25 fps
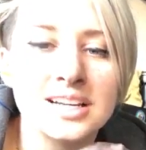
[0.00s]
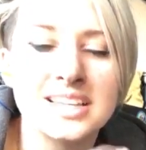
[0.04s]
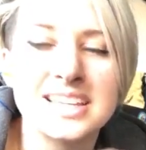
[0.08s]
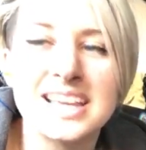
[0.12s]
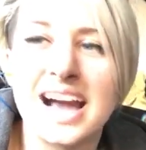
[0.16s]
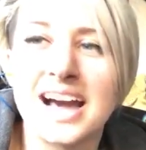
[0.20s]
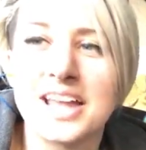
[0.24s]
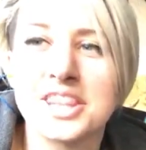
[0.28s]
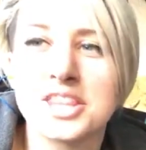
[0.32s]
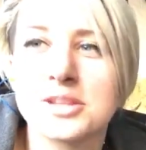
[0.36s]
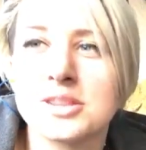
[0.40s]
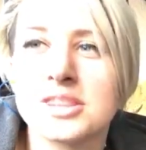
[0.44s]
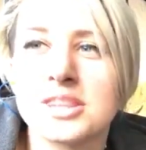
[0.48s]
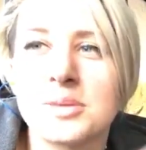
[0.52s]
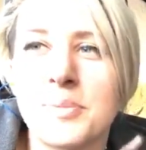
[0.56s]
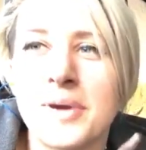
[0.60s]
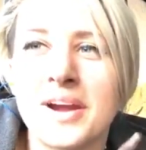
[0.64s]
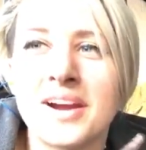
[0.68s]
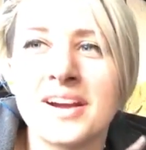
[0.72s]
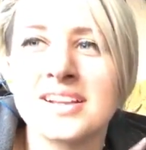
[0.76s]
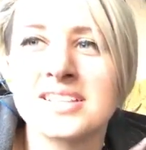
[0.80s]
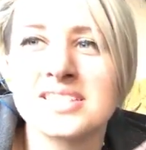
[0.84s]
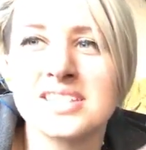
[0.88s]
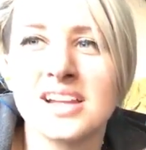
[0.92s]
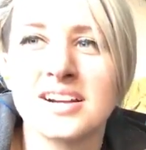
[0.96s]
Yeah, the
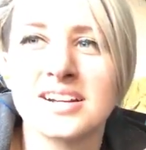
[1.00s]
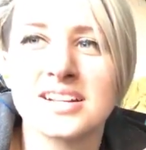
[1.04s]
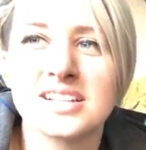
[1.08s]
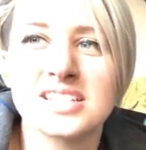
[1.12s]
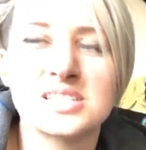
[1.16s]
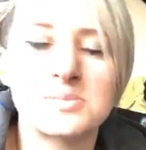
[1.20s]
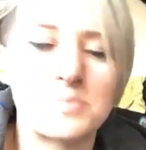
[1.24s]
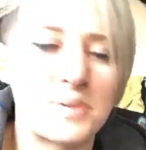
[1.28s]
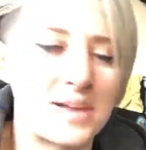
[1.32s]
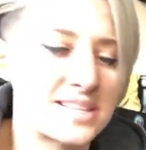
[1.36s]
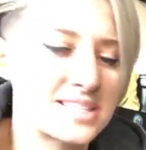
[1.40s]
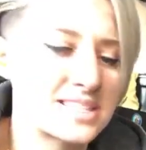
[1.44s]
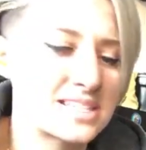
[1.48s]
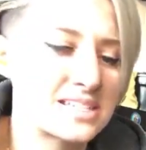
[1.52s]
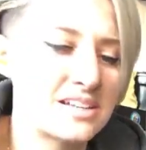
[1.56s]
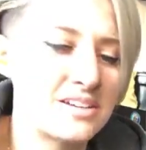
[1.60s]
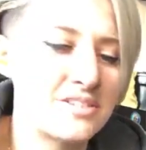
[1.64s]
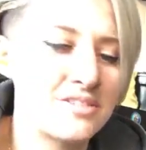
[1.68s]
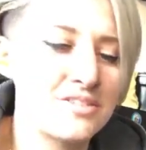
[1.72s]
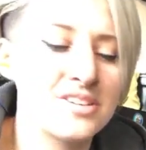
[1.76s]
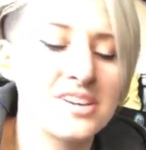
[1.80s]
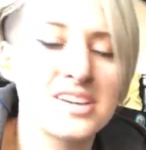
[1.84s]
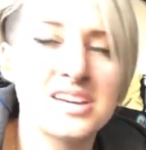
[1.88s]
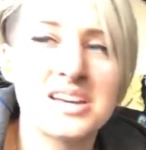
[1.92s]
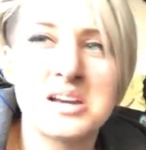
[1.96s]
bearings aren't
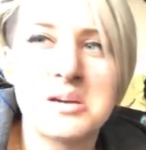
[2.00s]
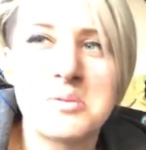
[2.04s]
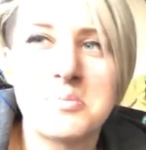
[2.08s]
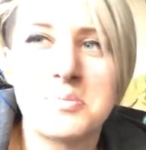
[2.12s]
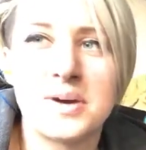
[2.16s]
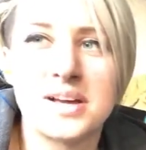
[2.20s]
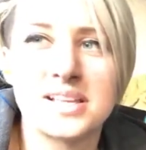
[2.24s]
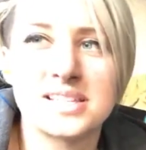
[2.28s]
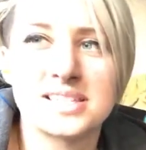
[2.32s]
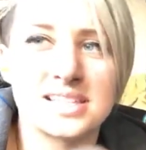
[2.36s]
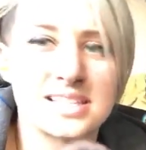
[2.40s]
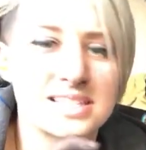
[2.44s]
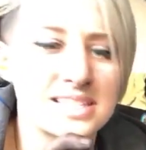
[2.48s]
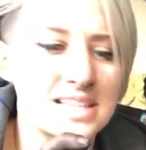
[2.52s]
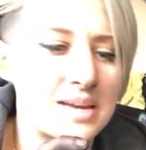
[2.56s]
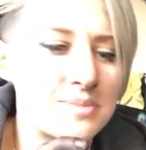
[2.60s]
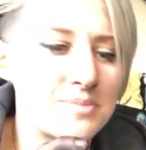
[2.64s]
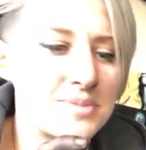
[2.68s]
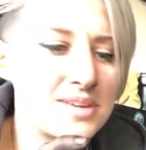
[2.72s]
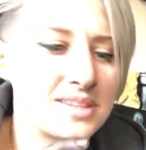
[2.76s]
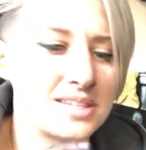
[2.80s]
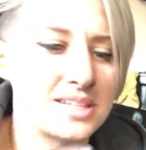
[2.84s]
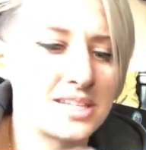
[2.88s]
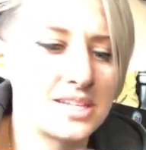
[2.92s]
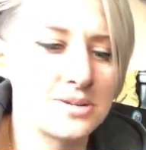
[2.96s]
expensive, but since
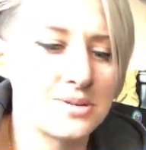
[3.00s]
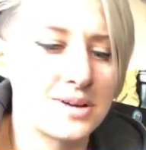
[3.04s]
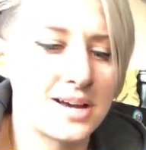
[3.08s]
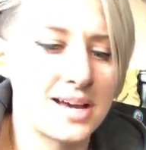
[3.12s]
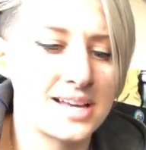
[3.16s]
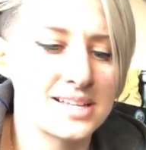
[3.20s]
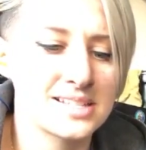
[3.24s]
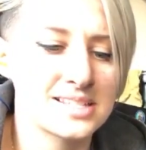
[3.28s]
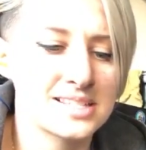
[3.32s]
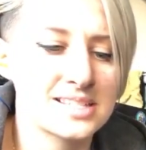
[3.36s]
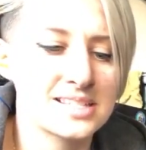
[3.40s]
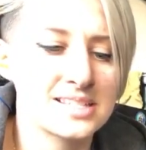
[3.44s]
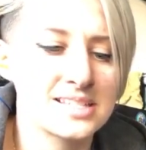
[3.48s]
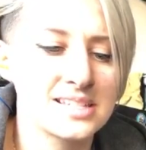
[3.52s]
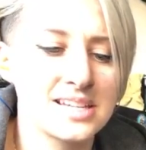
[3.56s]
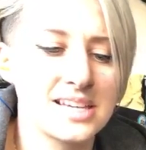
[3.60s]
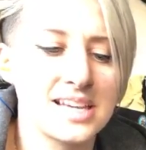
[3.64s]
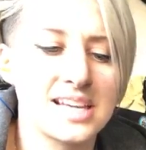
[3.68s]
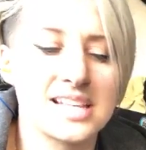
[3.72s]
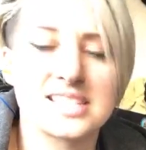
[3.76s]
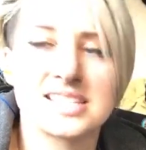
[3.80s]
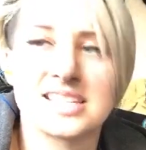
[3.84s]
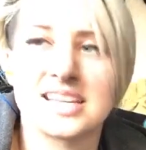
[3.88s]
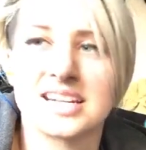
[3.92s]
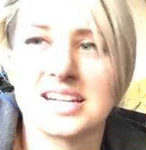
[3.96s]
I'm in the US,
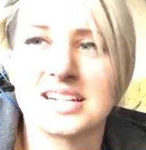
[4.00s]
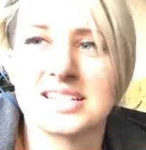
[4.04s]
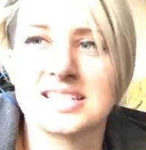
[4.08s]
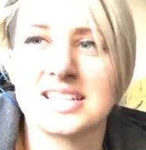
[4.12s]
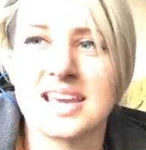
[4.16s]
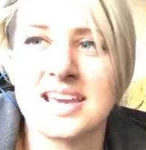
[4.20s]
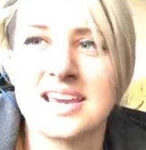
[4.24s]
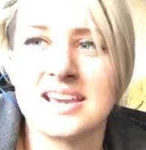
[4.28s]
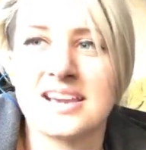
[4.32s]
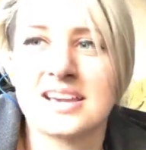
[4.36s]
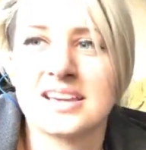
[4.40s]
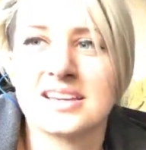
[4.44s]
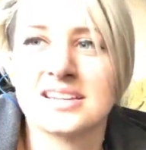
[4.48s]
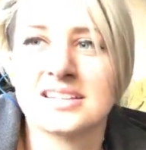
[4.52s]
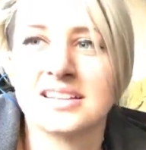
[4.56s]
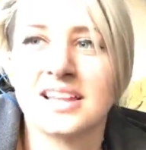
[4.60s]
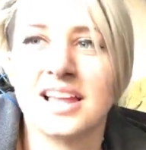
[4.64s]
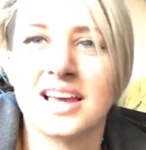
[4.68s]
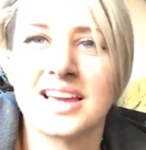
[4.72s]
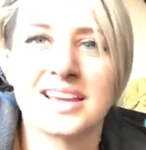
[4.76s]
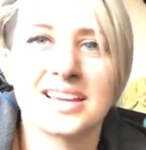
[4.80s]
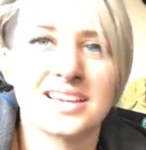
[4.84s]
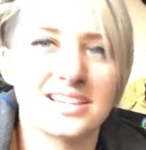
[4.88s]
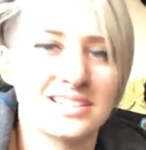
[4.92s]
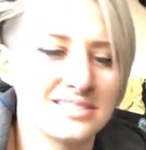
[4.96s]
it's gonna take
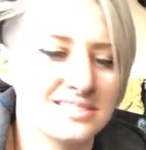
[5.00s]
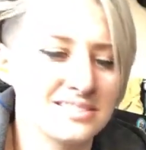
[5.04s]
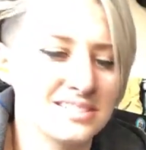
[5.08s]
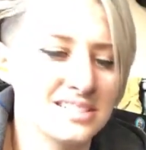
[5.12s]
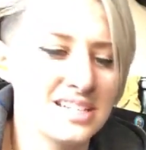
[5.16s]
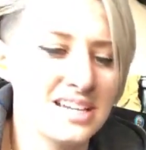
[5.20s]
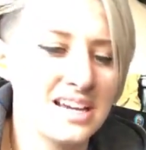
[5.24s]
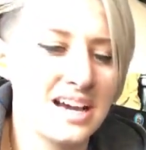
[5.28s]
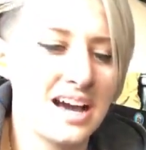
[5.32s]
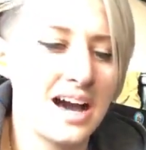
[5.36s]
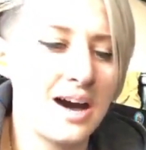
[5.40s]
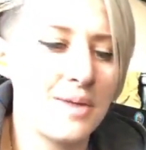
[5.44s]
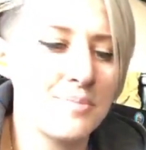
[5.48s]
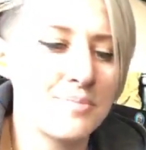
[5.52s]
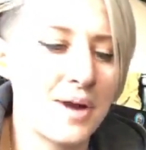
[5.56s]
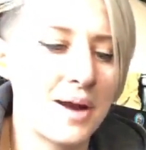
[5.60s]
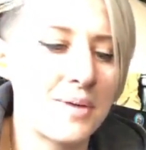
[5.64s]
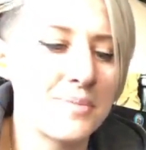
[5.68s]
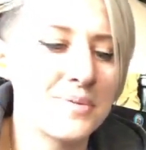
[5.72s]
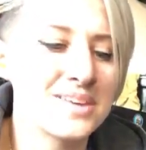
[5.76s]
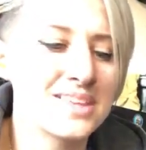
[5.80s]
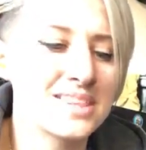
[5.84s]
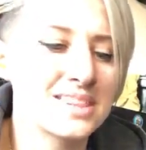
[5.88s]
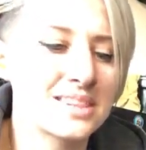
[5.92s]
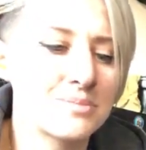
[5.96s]
like I'll
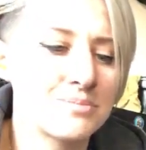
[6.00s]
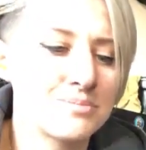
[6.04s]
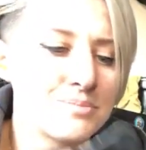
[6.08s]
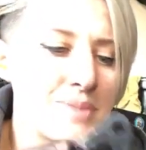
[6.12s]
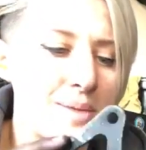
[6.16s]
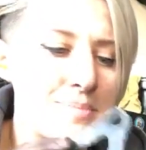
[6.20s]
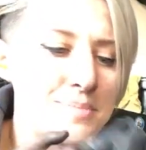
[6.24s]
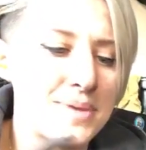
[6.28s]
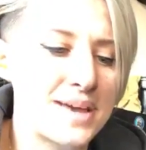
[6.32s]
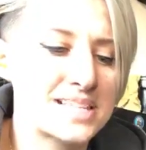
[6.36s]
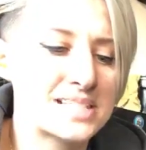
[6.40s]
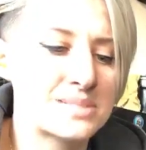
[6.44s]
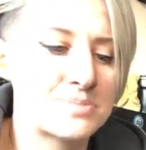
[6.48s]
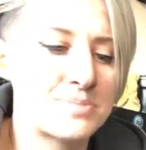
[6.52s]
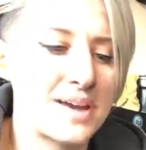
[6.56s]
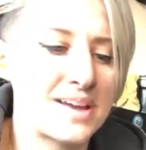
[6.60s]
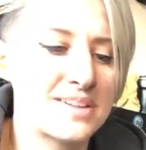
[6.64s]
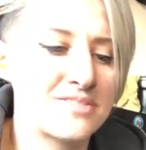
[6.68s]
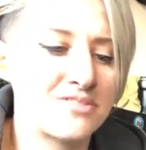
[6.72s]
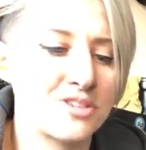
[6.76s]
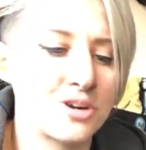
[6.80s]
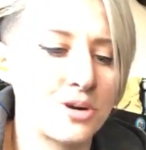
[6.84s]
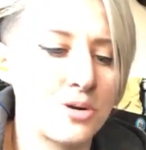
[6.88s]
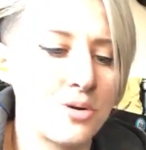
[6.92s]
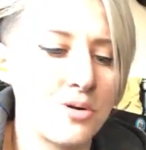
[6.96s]
probably my best
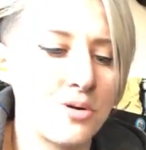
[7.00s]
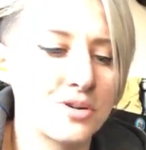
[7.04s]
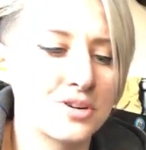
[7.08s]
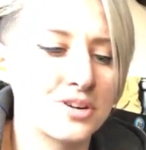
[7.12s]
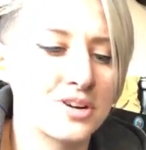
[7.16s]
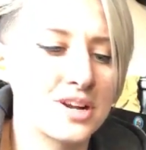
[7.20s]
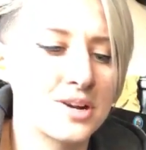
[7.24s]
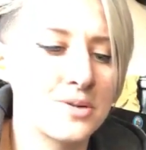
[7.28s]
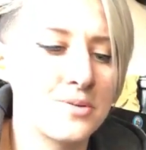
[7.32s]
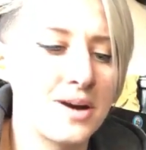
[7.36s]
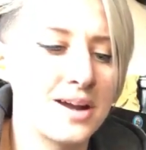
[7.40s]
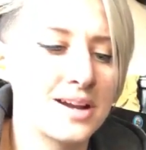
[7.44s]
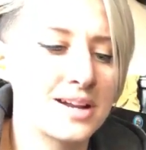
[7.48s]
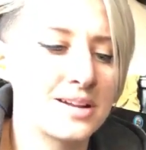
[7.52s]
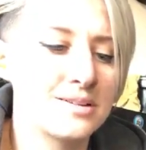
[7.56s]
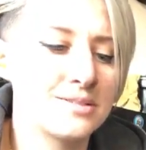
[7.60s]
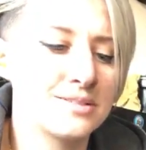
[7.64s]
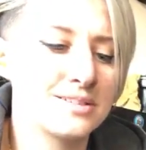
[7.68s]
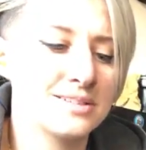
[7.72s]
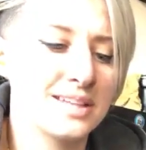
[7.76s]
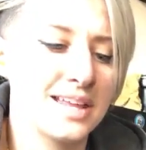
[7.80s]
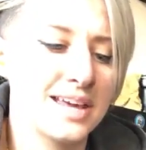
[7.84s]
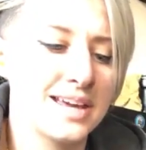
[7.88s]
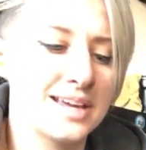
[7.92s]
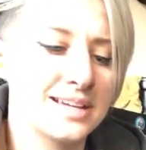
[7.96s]
bet for ordering one
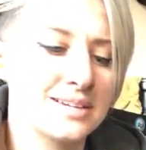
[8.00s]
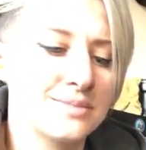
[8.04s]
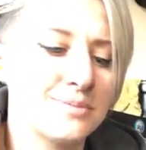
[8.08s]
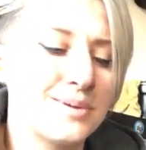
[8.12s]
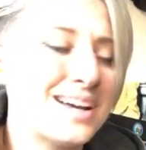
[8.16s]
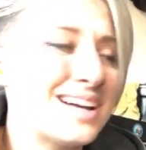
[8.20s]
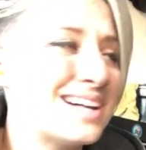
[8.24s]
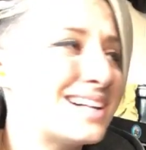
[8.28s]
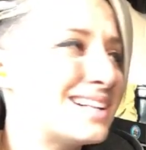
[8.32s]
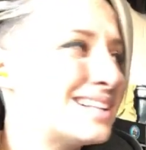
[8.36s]
and sometimes